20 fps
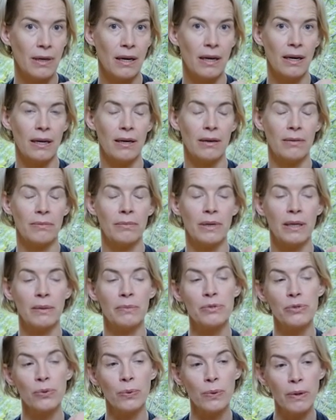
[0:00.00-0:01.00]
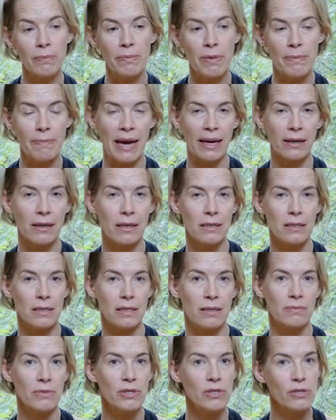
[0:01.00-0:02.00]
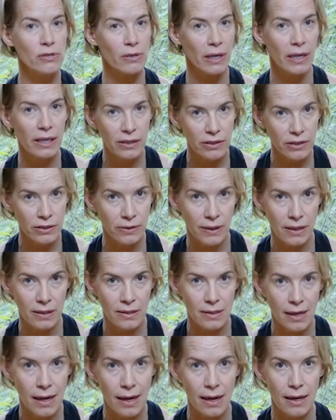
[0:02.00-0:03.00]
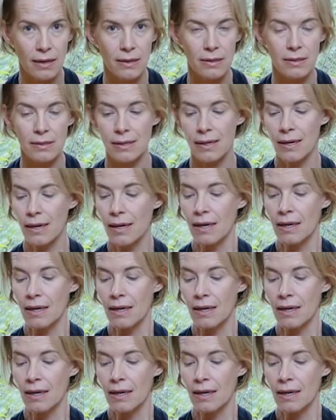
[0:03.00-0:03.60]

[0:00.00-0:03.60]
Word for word: um, absorb the magnesium straight into our cells,